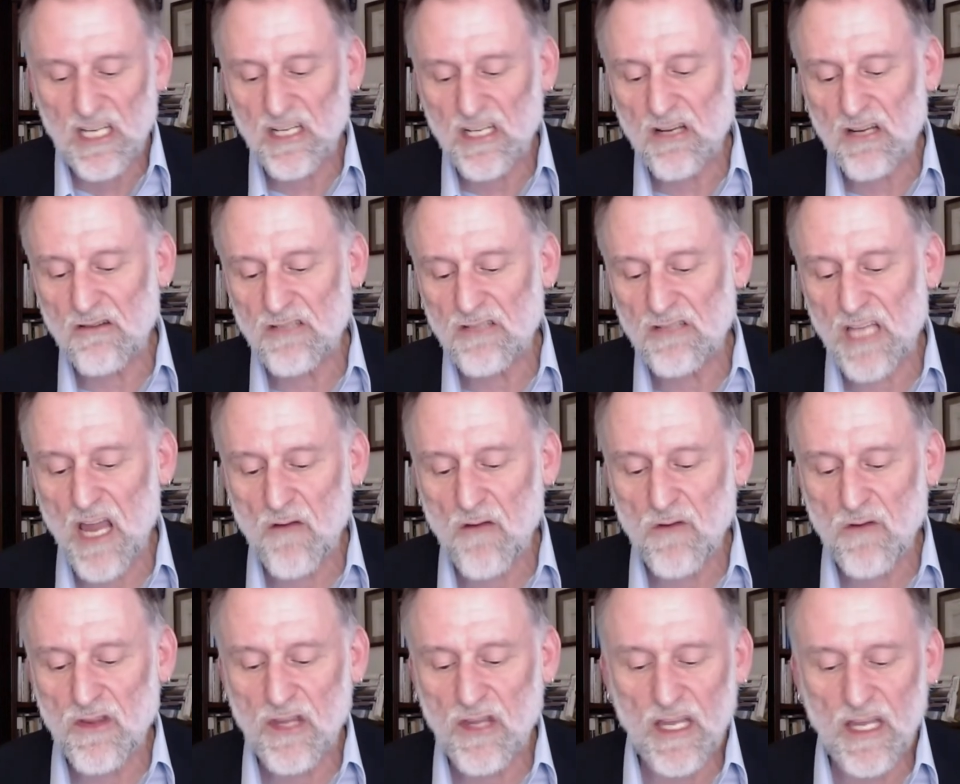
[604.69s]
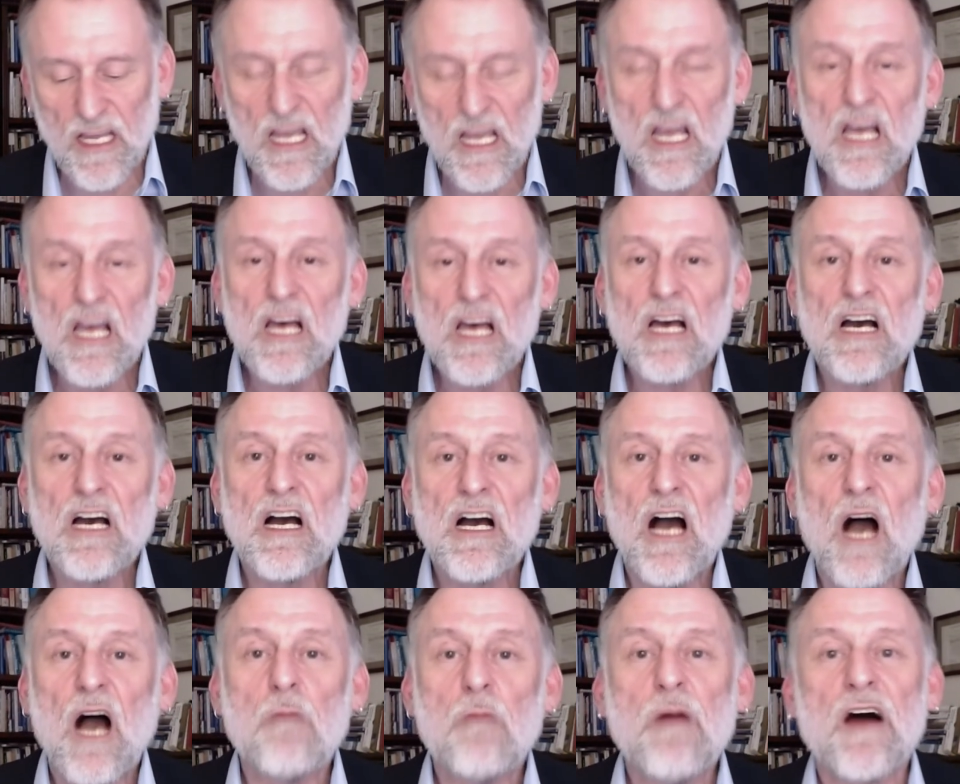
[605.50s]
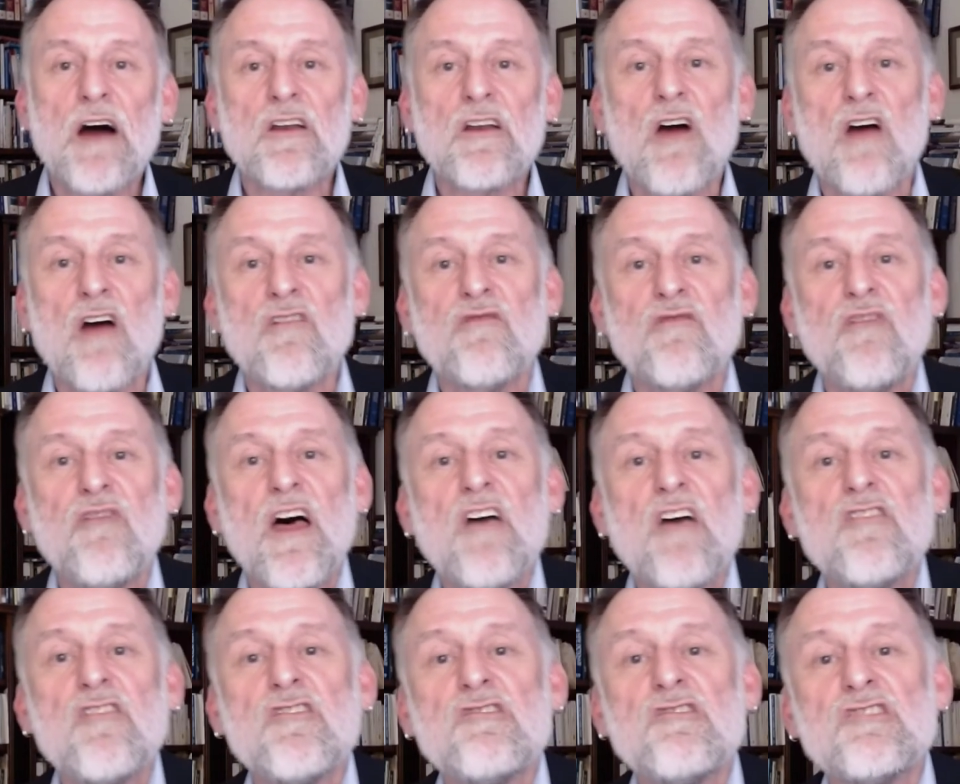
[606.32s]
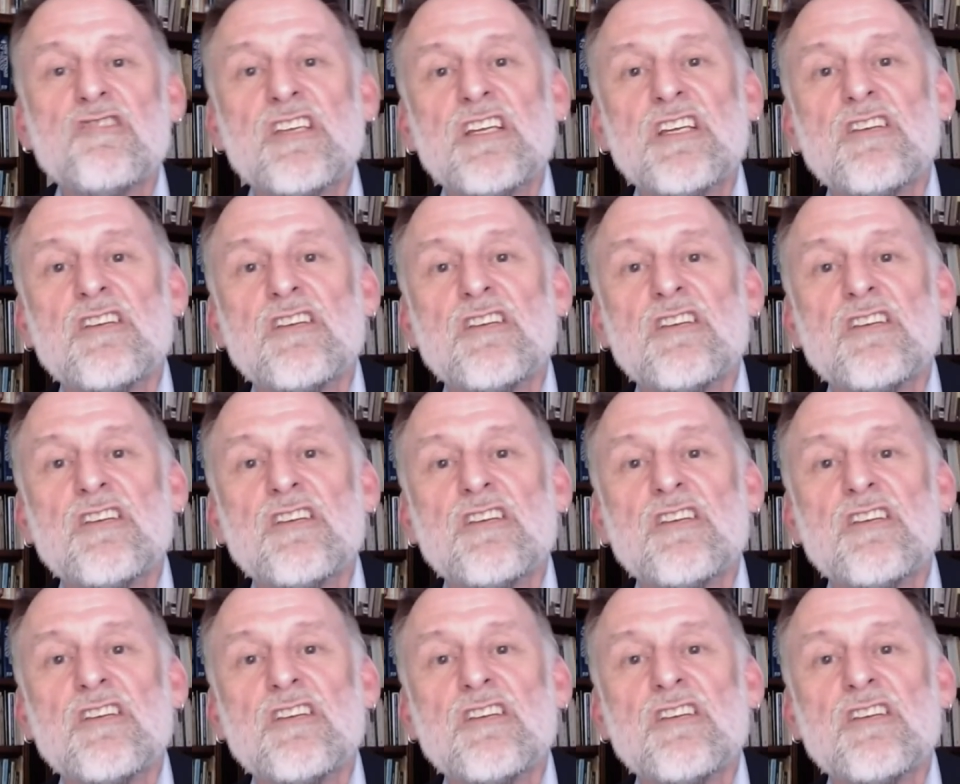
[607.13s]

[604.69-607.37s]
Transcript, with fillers: He knows everything about our failures.